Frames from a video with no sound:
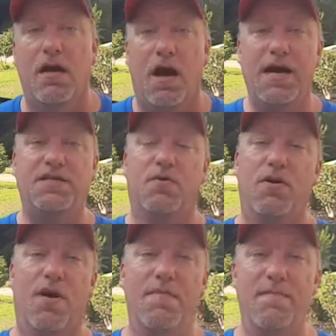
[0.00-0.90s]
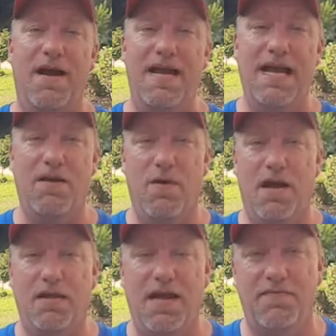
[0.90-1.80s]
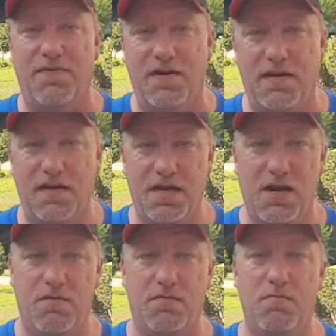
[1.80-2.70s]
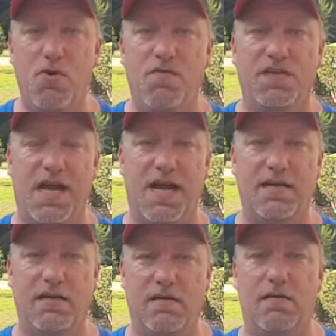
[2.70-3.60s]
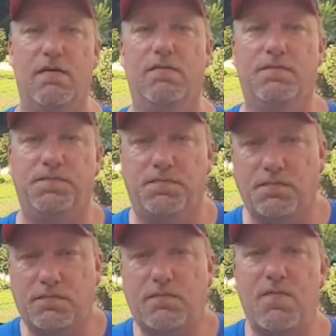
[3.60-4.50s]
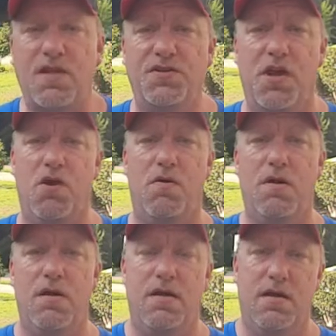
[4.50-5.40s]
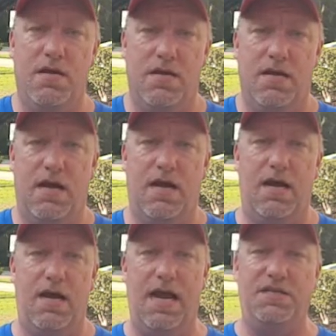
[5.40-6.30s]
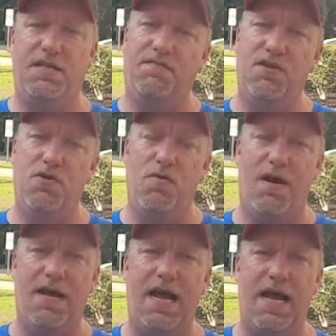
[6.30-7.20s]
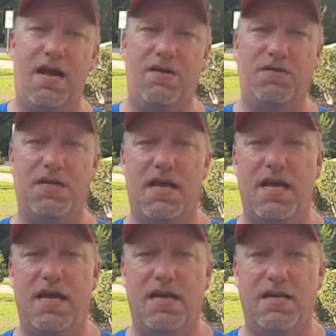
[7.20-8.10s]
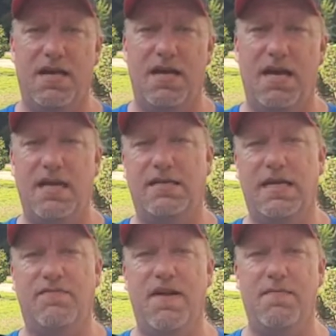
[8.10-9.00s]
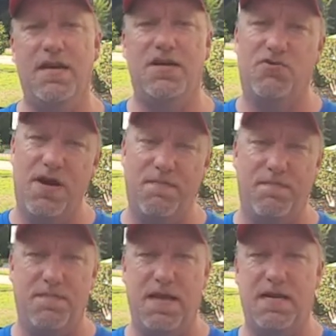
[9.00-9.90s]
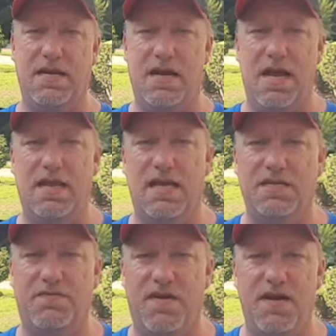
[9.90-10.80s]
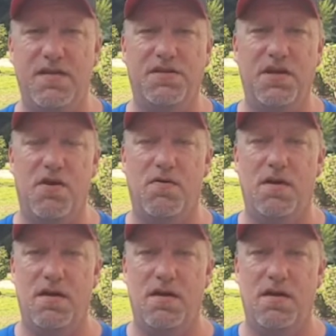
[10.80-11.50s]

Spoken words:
Alright, so what do I mean by it? Well, life, moves on. So, I had stuff to do around the house, and I had to take the family on a trip, and I had lots of fun, so,